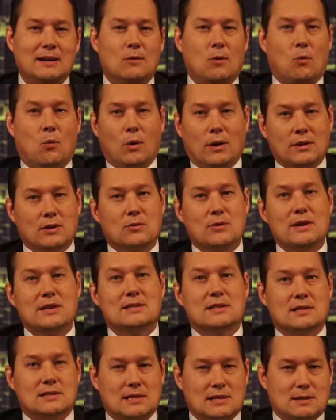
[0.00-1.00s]
One of the
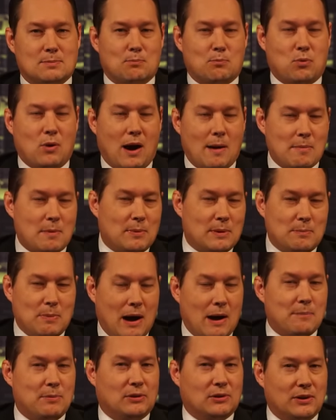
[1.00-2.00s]
reasons it's probably
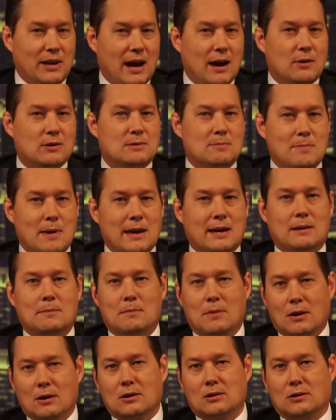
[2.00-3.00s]
popular now is Meghan
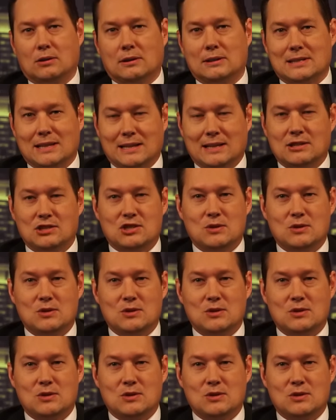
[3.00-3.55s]
Markle is in it.